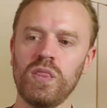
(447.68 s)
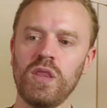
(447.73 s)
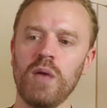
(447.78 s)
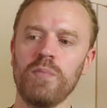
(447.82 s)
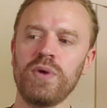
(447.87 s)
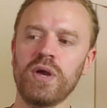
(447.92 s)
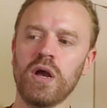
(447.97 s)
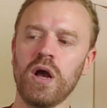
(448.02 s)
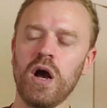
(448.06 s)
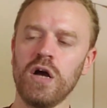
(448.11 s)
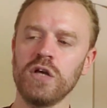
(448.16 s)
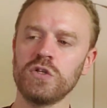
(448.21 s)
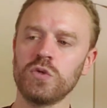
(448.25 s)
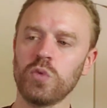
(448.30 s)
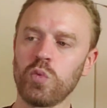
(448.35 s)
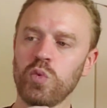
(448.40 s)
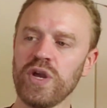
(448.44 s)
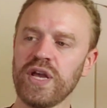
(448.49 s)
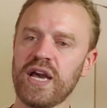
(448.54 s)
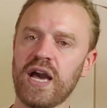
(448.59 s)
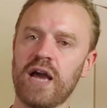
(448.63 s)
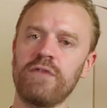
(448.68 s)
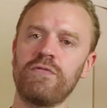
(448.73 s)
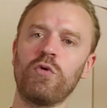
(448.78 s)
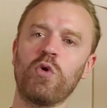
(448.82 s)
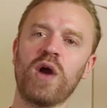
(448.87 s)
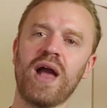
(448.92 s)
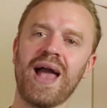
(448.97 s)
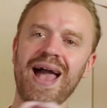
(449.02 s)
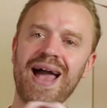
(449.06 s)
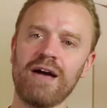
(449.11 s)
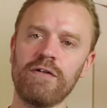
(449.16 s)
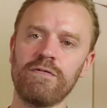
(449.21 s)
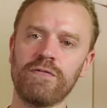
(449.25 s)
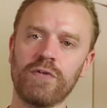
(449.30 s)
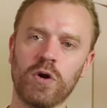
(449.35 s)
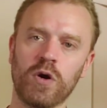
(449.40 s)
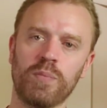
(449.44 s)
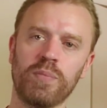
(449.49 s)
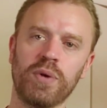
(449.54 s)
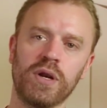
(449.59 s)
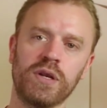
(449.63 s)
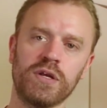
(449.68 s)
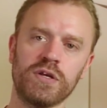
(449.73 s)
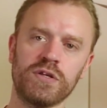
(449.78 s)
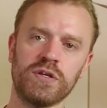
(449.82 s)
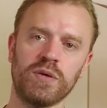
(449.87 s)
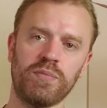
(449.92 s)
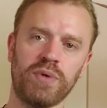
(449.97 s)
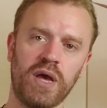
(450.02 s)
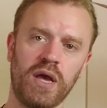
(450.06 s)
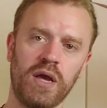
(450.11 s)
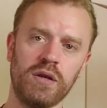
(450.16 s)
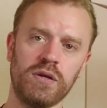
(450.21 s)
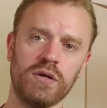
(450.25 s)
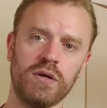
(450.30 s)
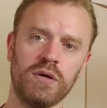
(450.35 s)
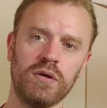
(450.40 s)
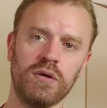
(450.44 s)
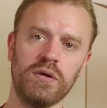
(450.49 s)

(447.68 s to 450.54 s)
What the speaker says: because we can forever participate